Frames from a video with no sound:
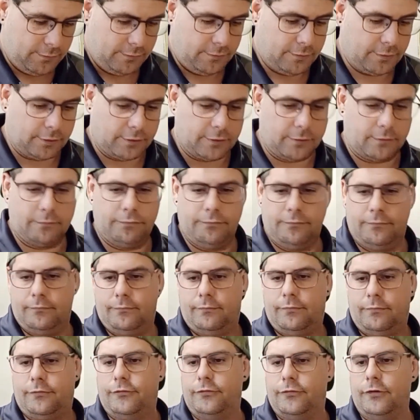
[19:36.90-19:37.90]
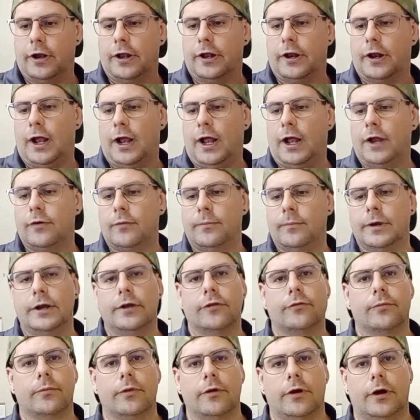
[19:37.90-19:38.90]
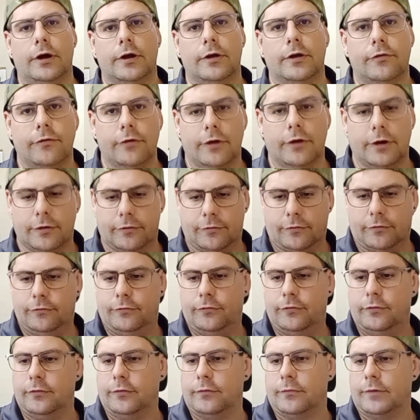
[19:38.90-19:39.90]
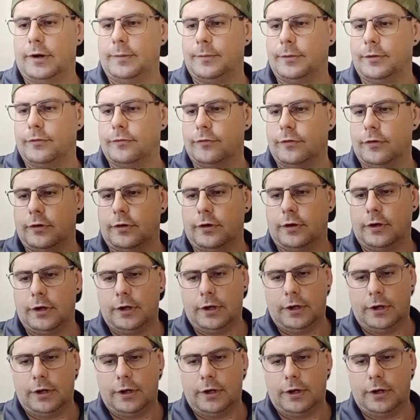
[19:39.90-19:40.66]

I shot at 100 metres with iron sights shooting rabbits, so